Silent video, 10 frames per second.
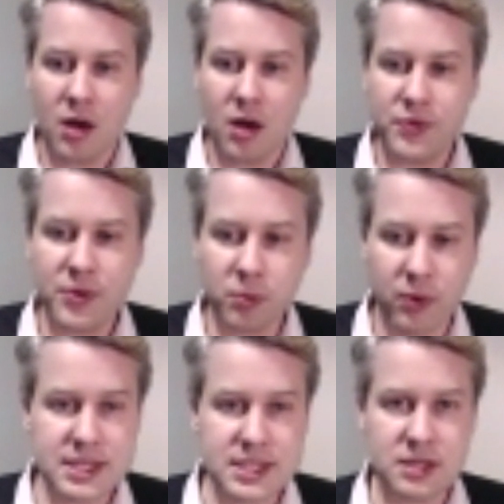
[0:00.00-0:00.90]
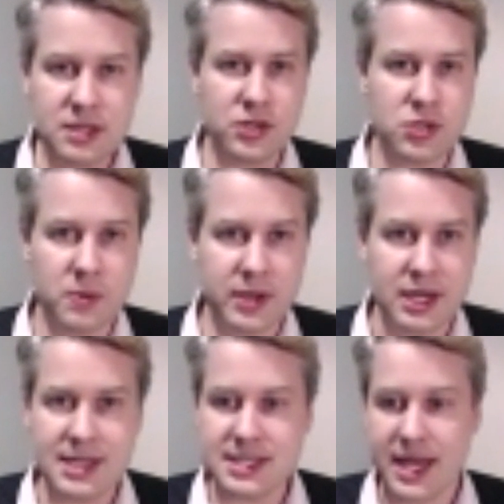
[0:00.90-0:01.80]
the reason that you're doing
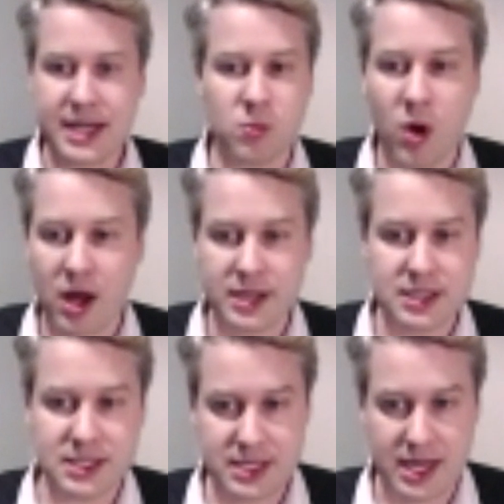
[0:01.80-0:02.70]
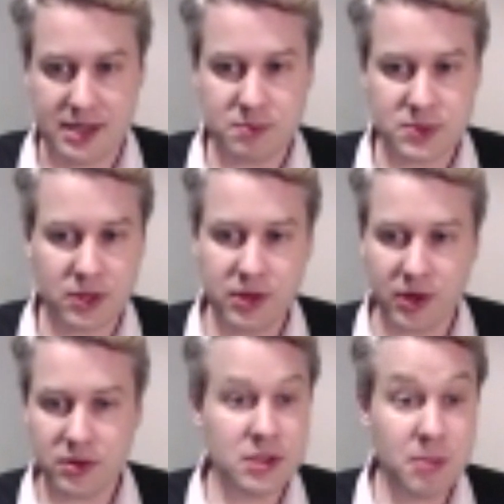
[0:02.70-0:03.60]
it is X, Y, and Z. So, you know,
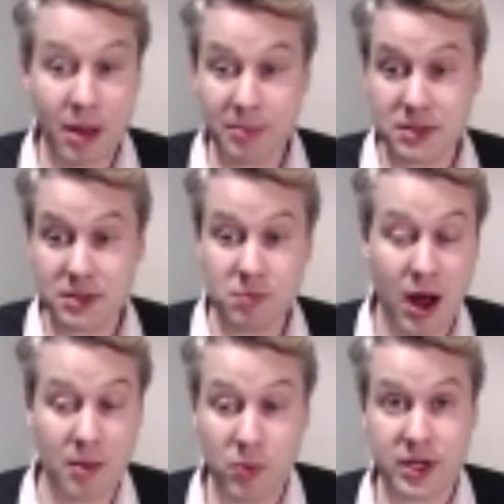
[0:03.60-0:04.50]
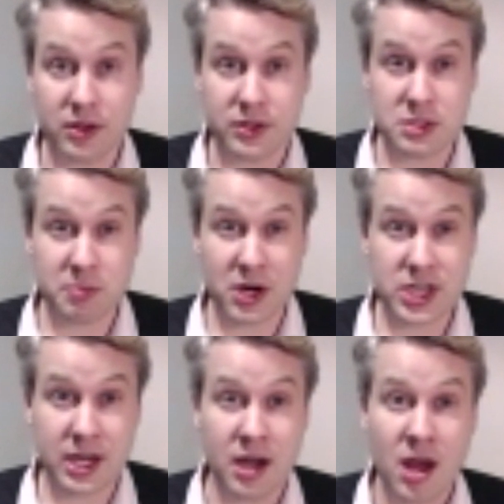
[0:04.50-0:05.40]
you might be um, working on a
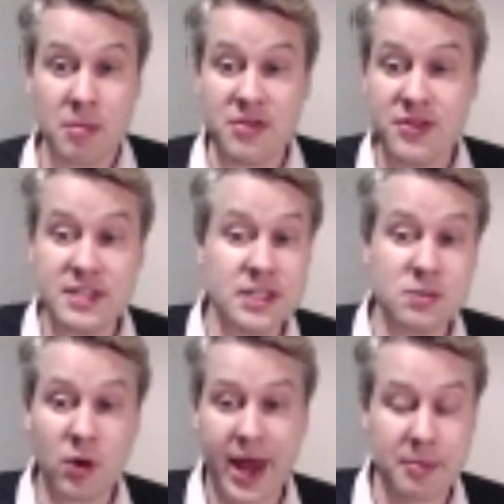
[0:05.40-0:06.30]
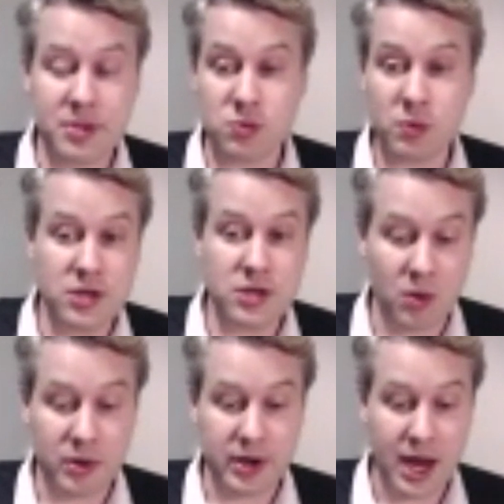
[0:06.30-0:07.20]
spreadsheet, but this is what happens when you
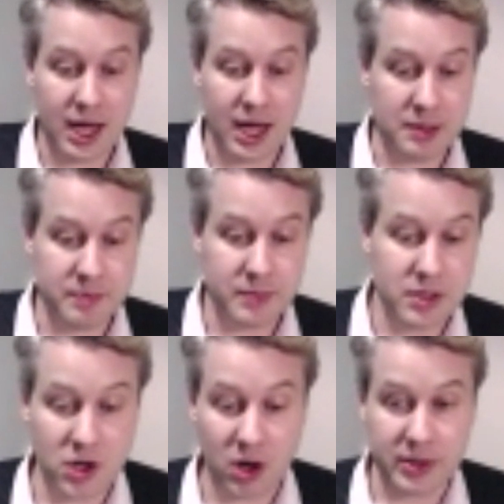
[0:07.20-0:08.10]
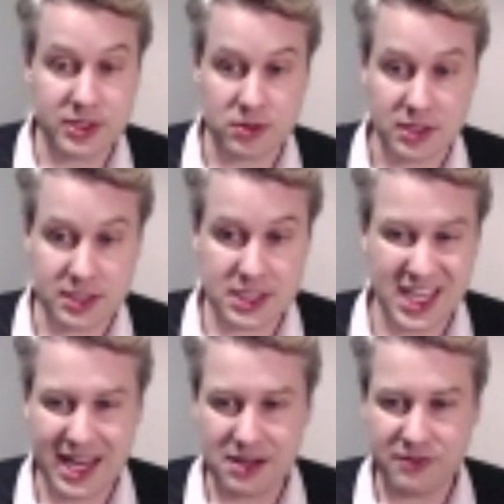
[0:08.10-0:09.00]
go and um, you're going to do this.
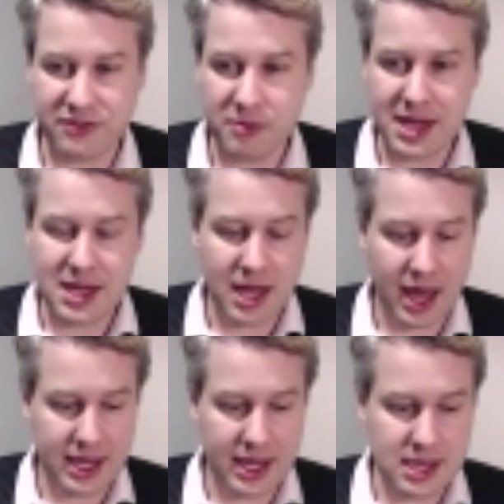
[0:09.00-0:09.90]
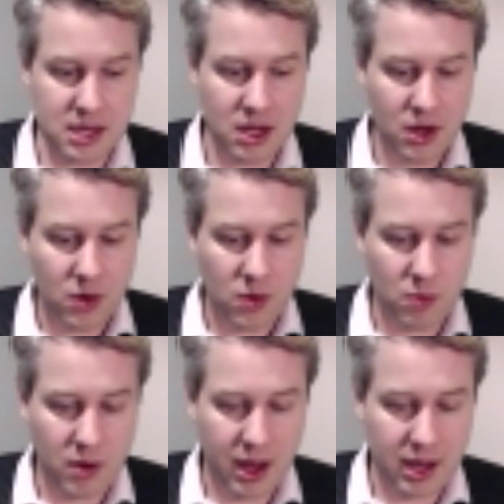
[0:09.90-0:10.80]
And for me, a
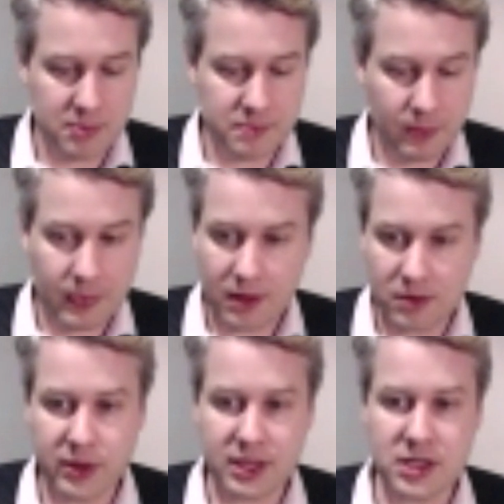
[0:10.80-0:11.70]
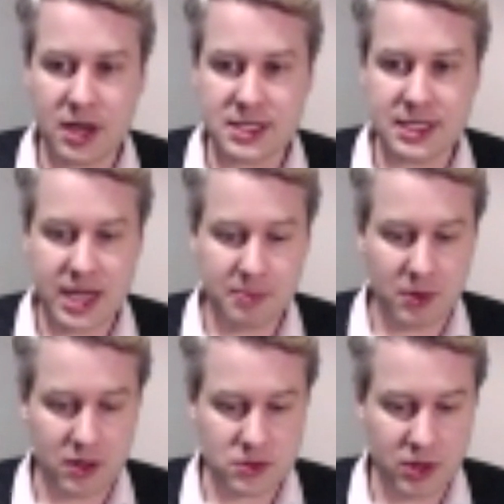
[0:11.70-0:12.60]
um, really nice example,
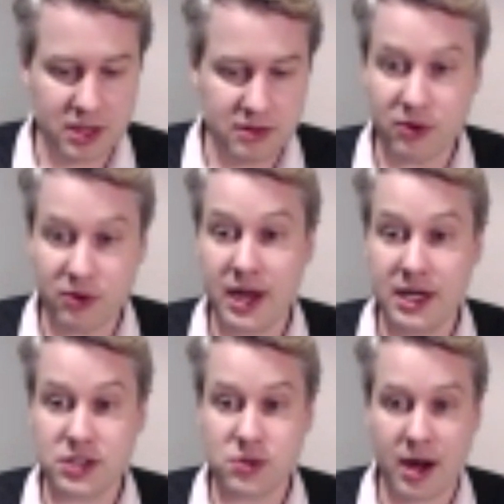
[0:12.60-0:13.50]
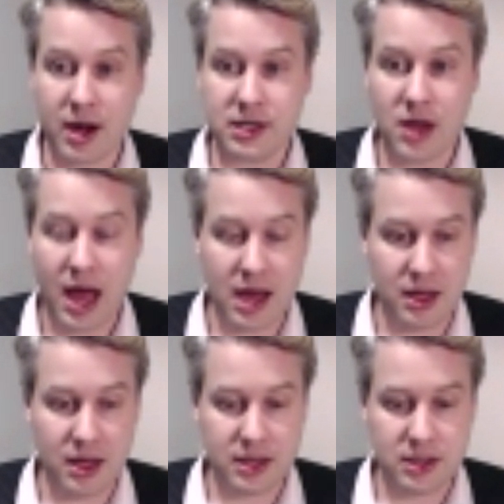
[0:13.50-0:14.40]
I was working for a train
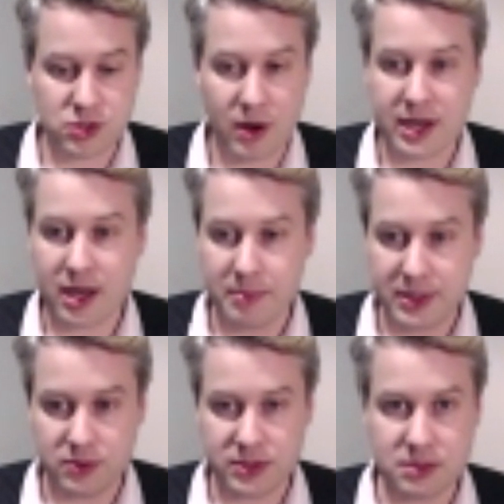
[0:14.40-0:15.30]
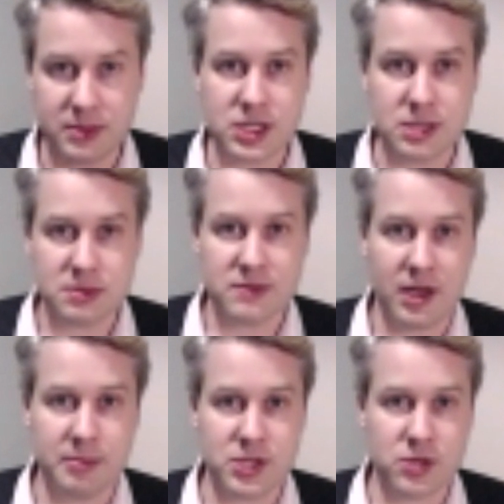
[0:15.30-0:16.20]
uh, train company doing some leadership
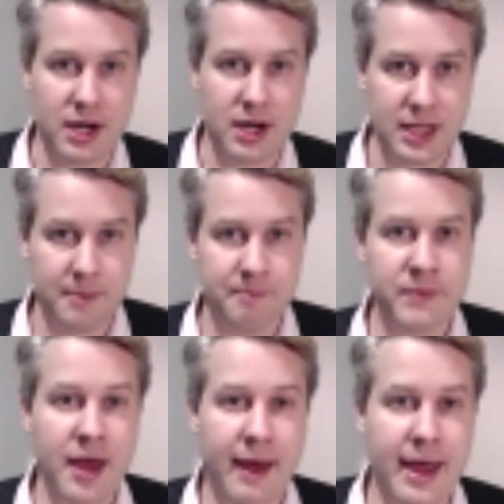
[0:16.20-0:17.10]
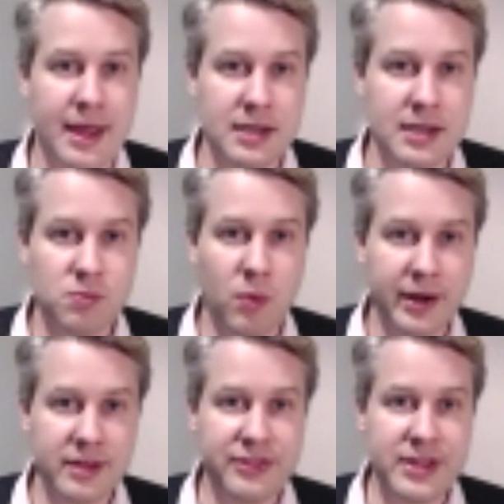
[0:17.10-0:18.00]
development training there. And one
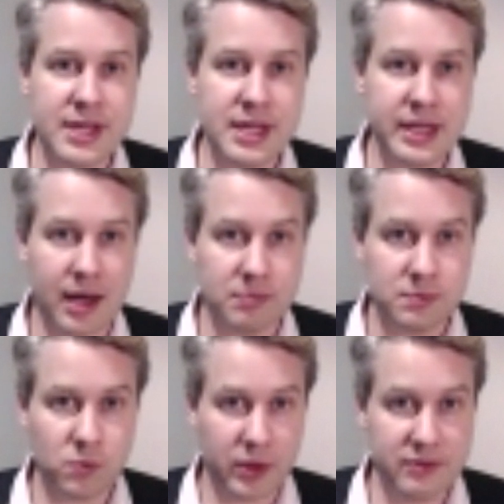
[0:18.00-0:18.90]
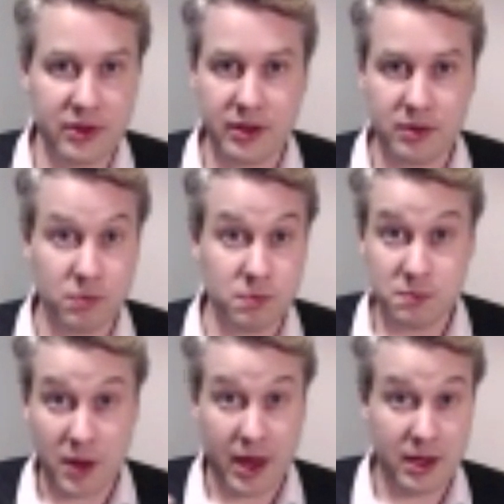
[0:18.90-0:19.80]
of the, um, one of the
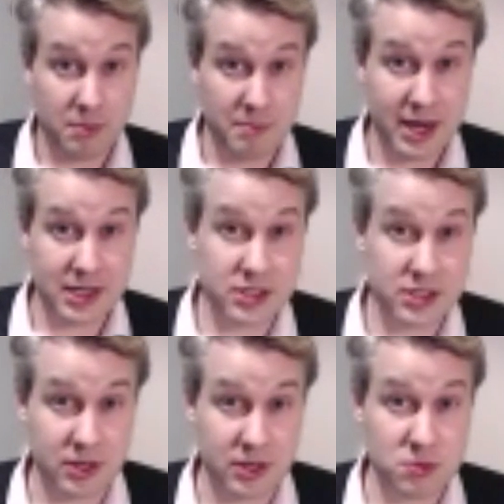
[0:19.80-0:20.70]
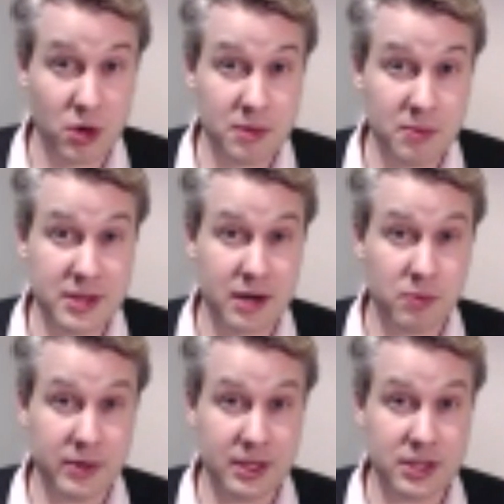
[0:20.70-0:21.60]
uh, managers that I was working with had a
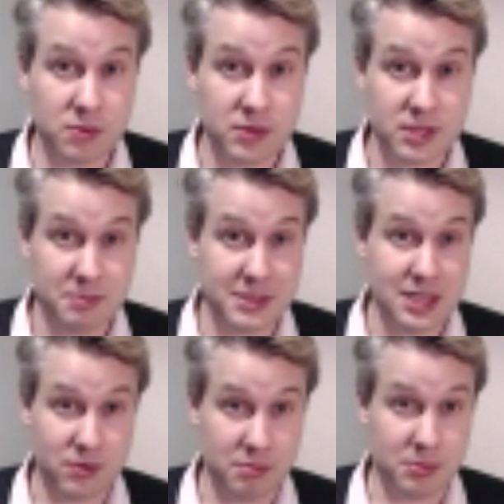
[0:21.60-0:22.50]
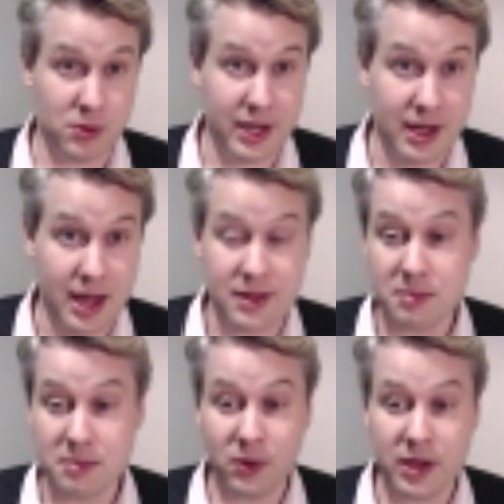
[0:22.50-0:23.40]
real issue with a particular employee, and the
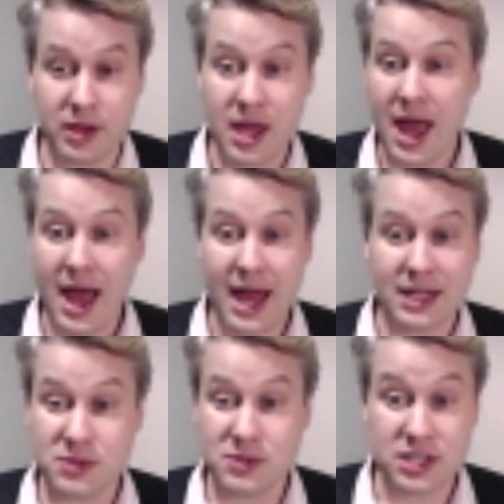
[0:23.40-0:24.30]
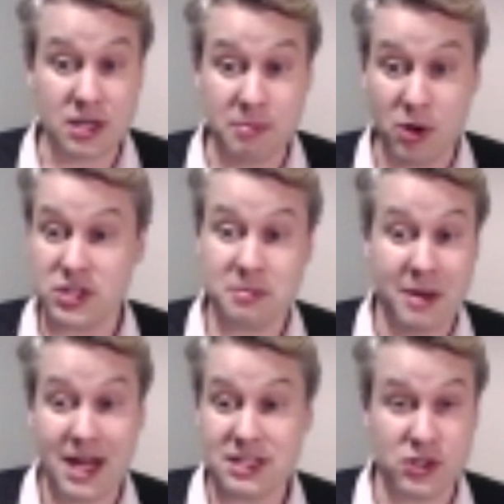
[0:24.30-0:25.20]
employee had to essentially purchase
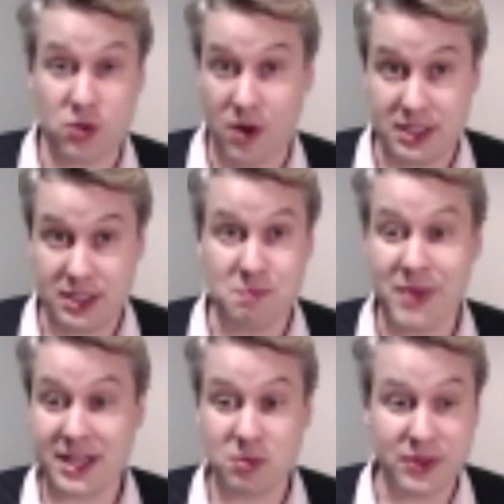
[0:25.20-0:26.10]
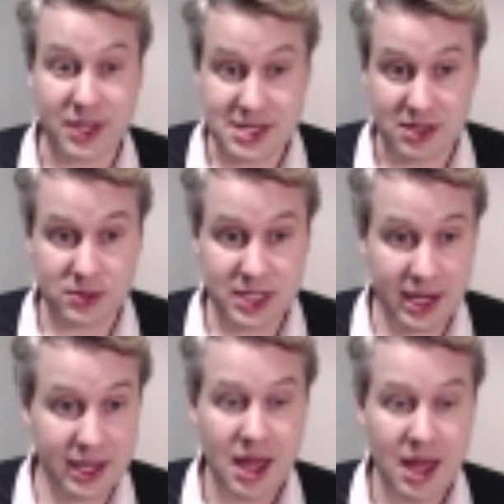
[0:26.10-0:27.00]
parts for trains. That's what they did all
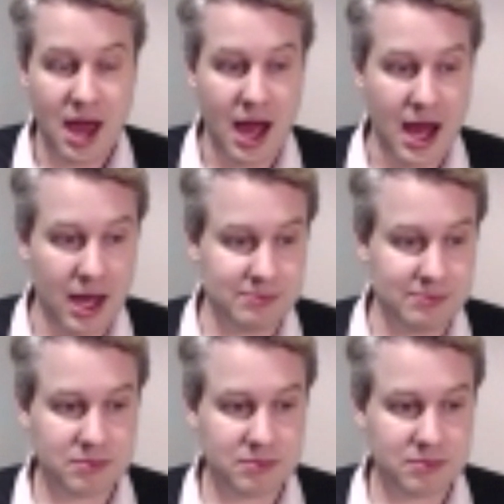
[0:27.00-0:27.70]
day. Um,